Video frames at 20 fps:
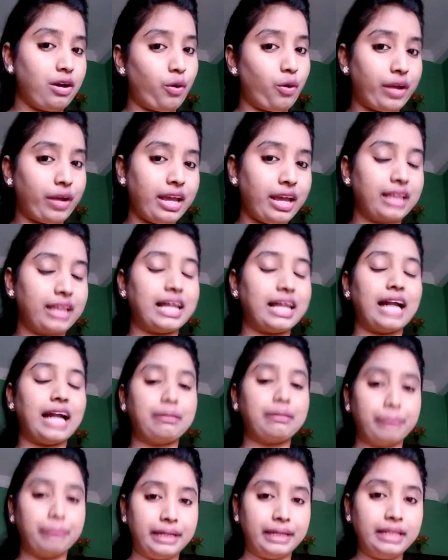Okay,
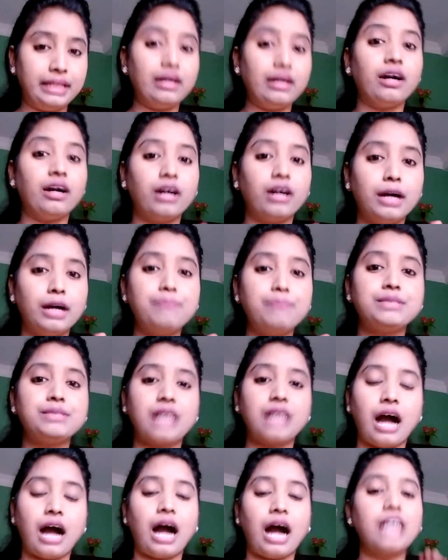that means herbs
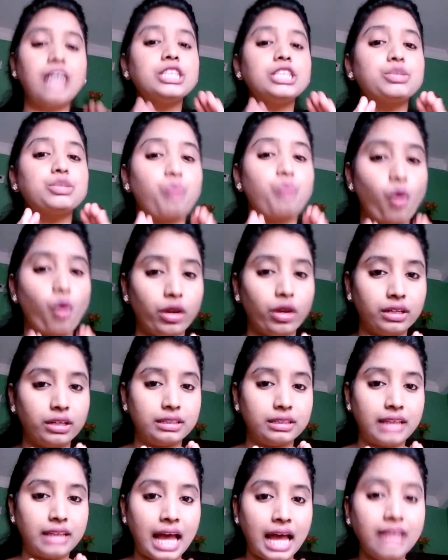are
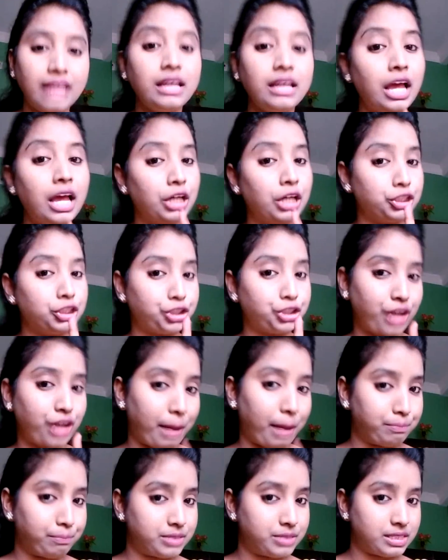smaller than
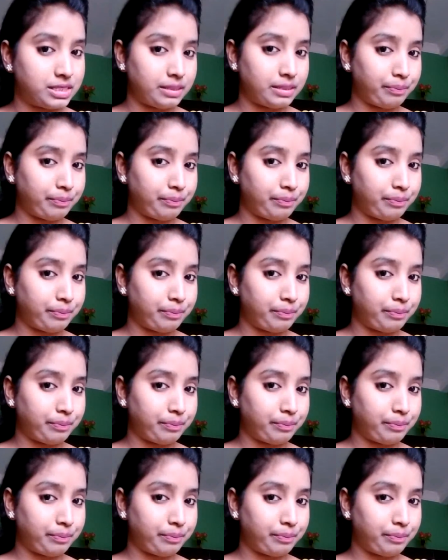shrubs.